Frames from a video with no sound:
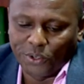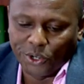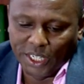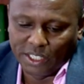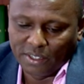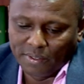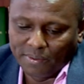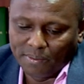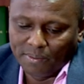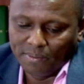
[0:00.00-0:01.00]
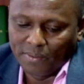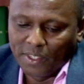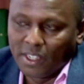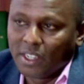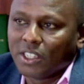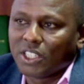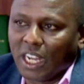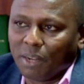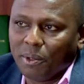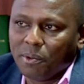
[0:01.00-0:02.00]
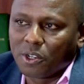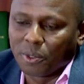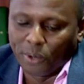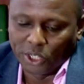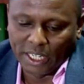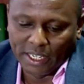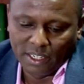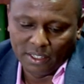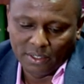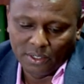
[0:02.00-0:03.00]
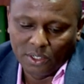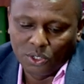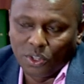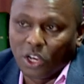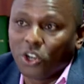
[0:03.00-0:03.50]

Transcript: for it shall be reported to the